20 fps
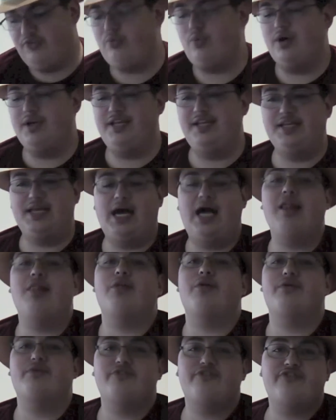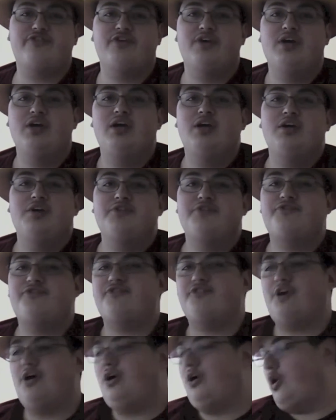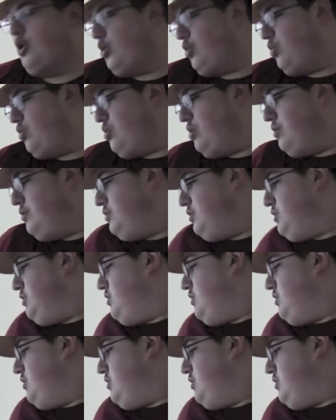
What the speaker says: $20. So,